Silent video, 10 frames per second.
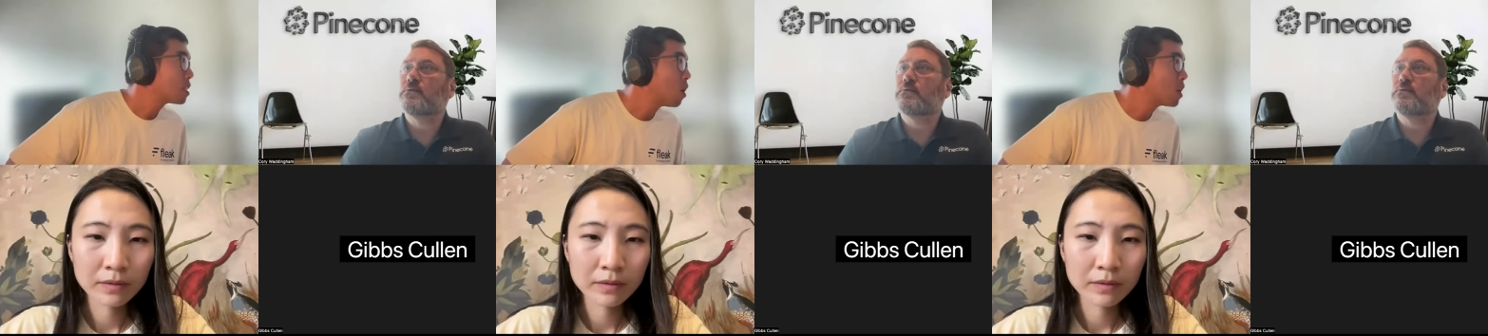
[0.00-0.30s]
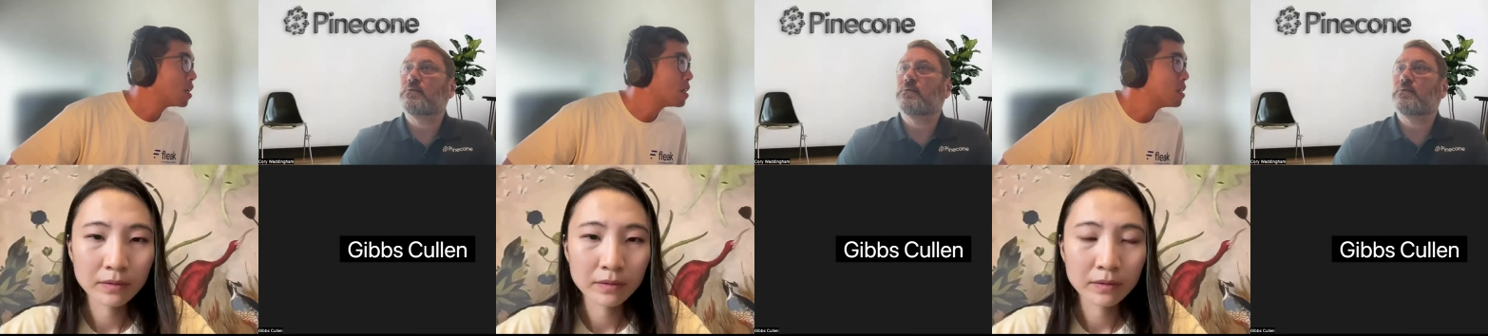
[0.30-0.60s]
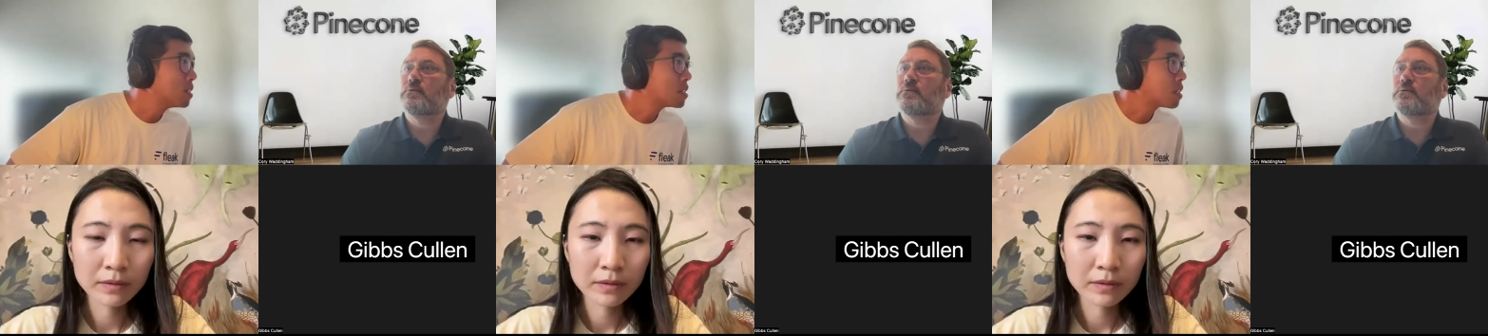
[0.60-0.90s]

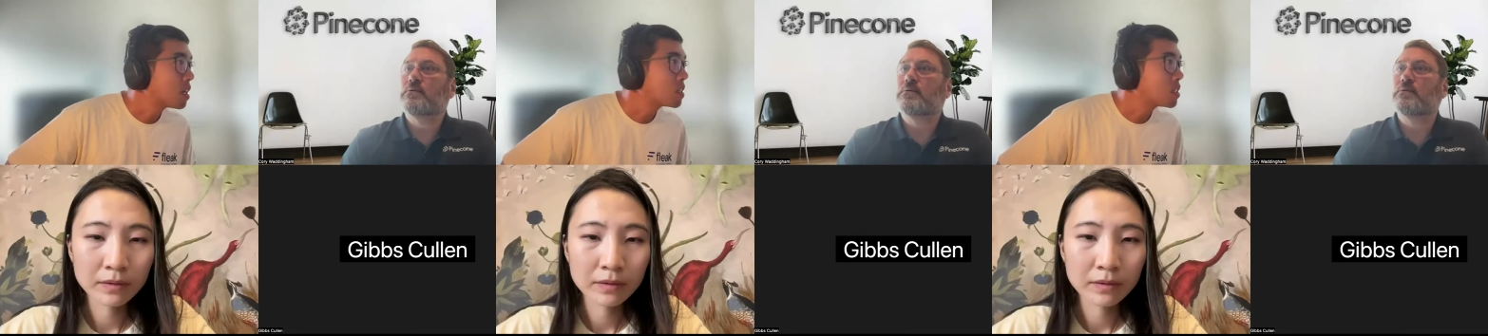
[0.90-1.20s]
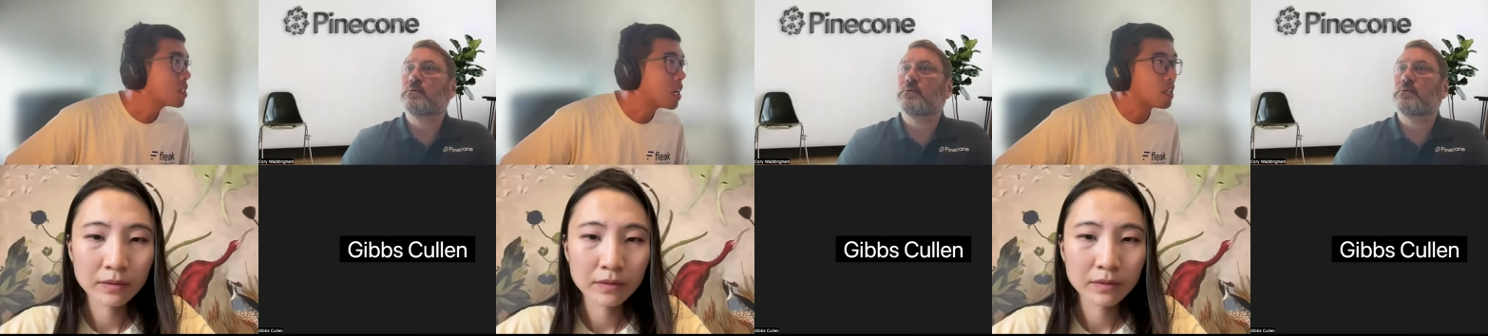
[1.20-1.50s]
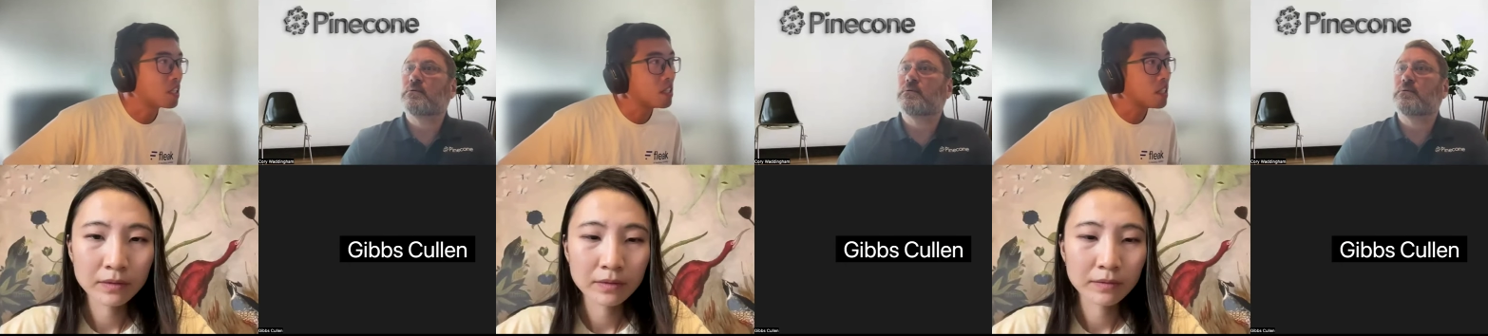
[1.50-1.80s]
Speaker 1: dollar dot
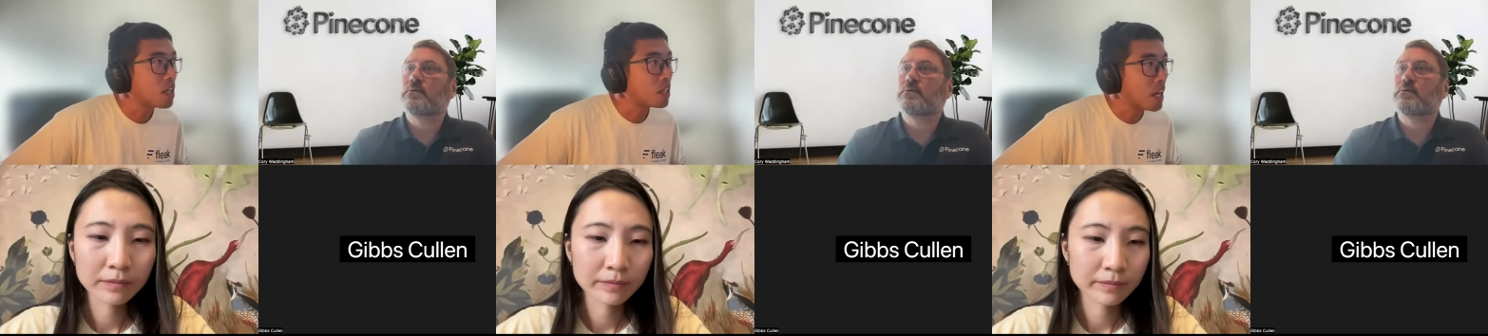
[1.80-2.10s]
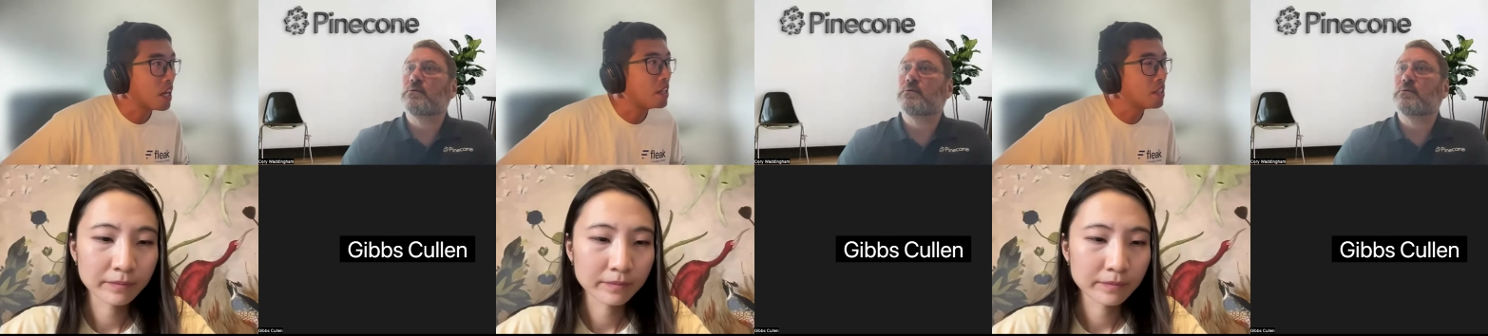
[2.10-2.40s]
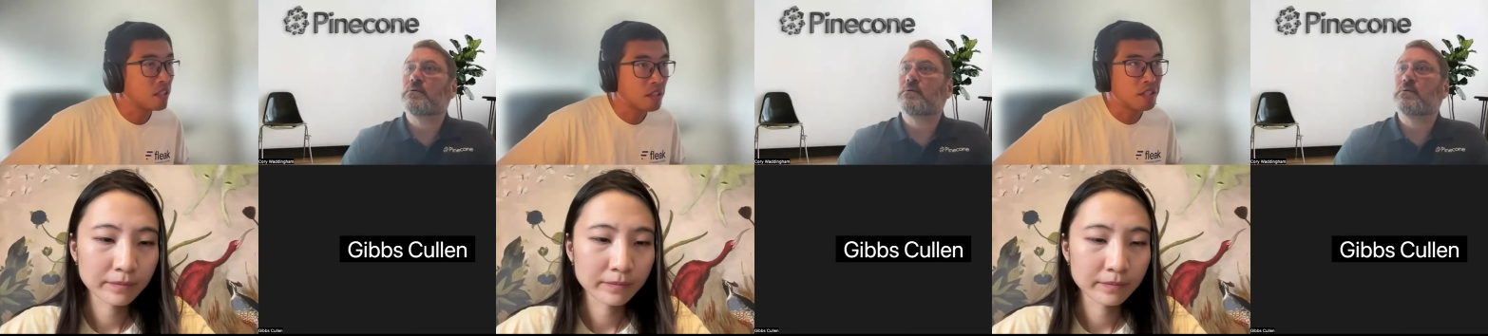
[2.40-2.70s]
chunk
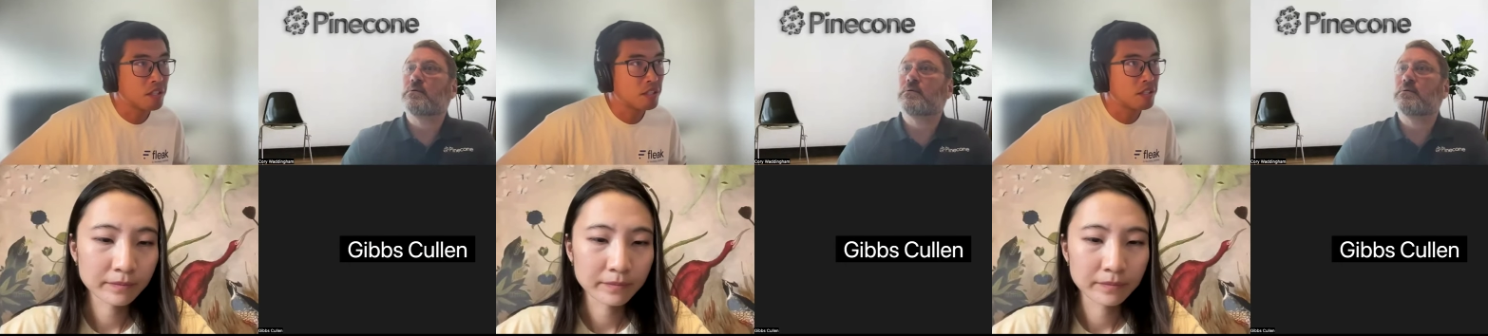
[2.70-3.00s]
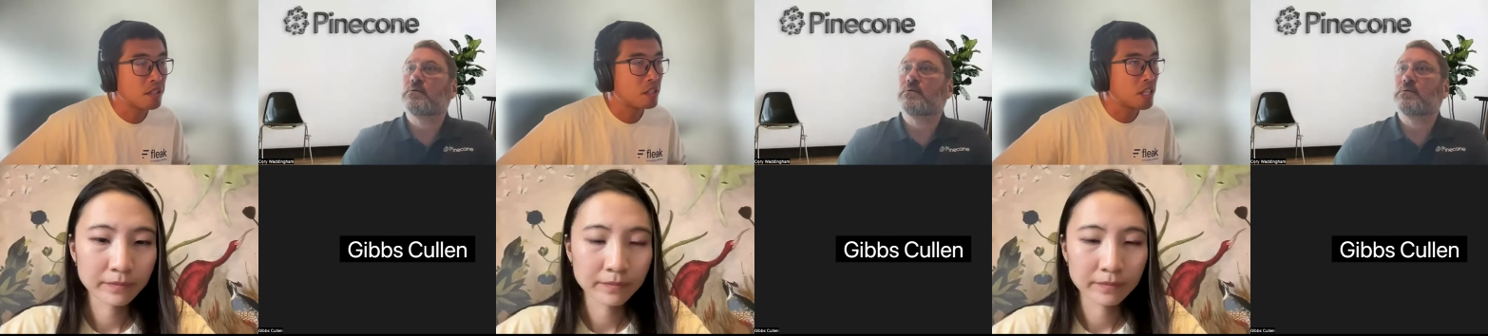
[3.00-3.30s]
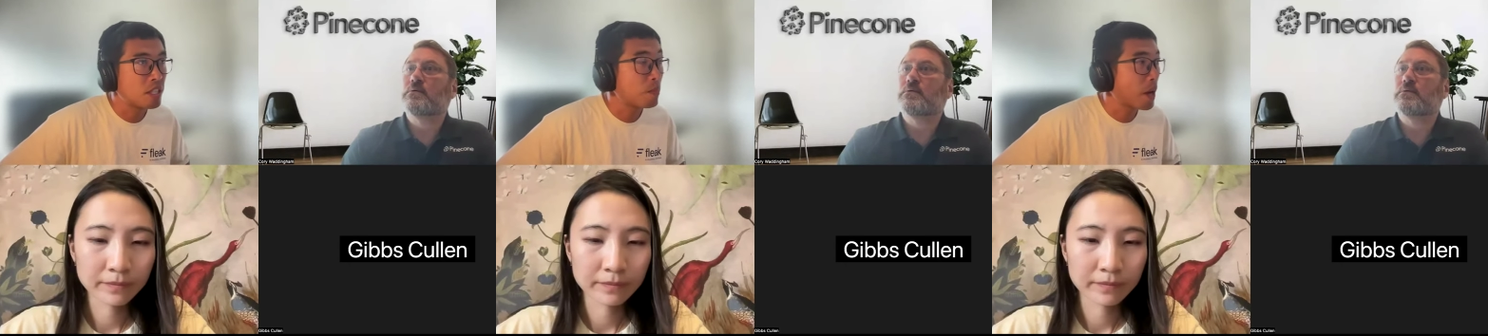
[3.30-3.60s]
contain? This is the
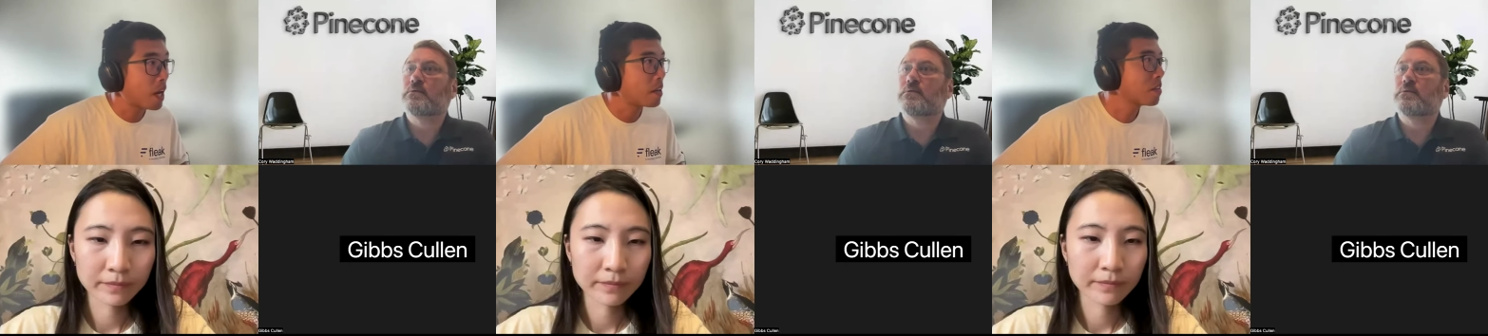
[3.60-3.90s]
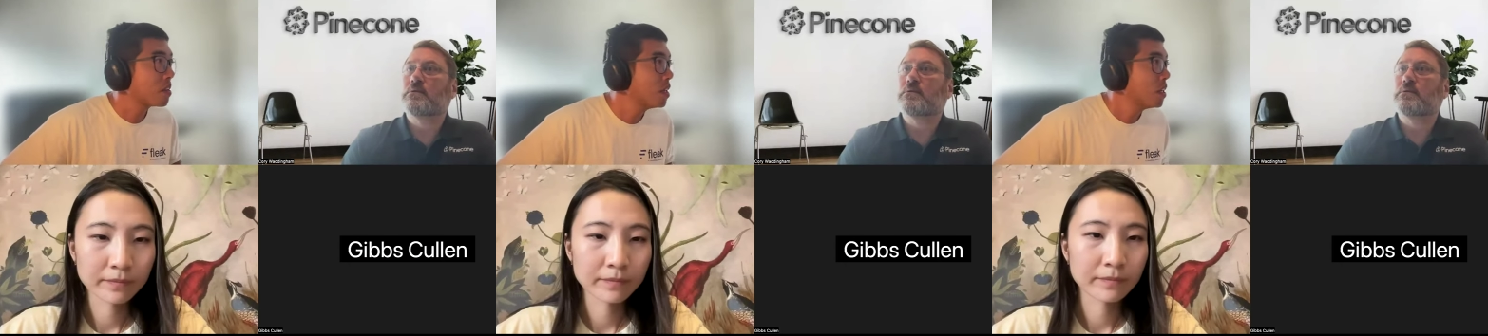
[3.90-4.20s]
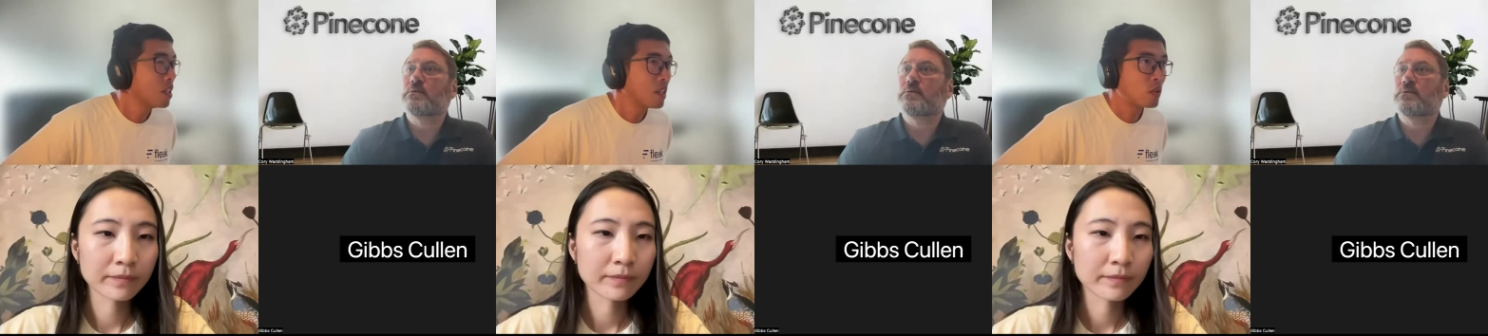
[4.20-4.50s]
JSON path
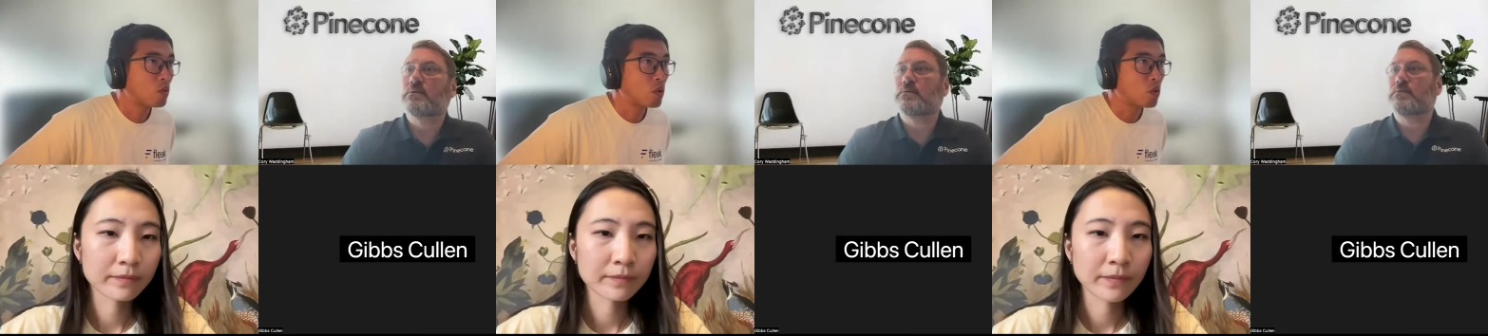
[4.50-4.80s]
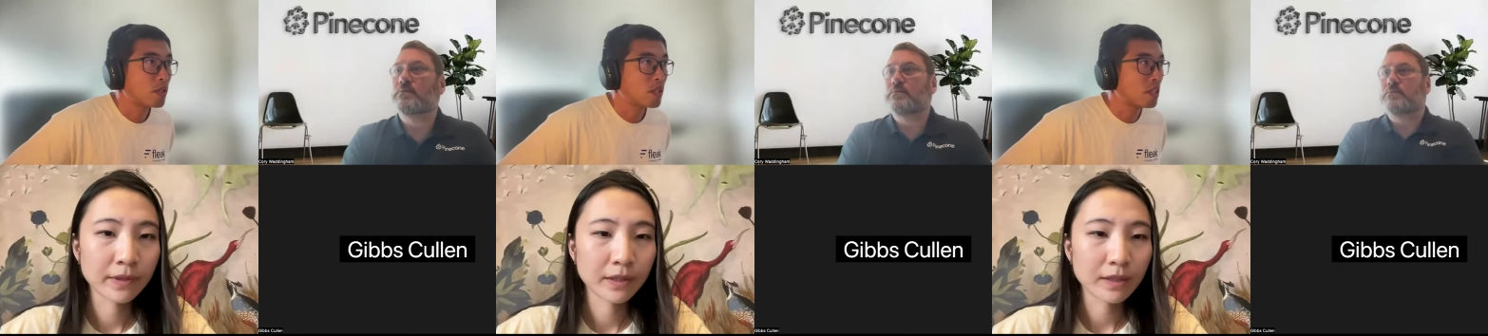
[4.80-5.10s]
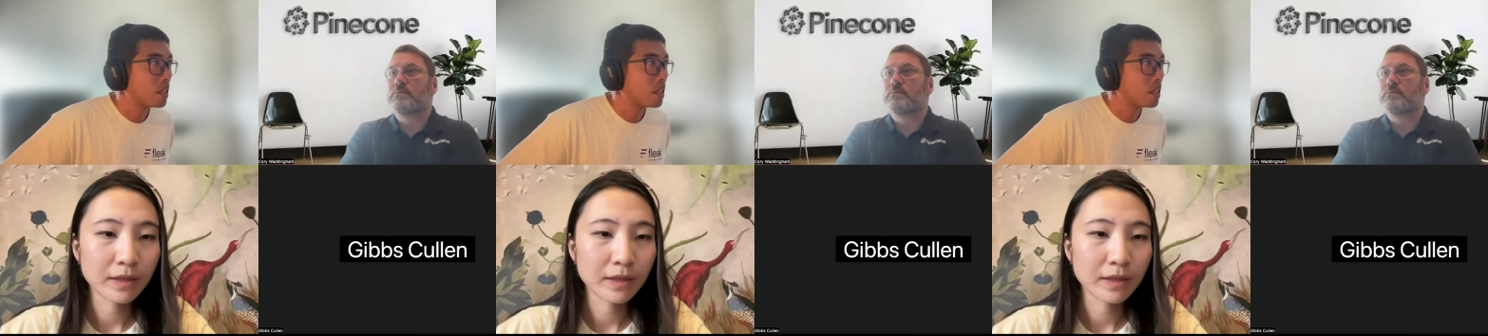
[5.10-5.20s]
that we used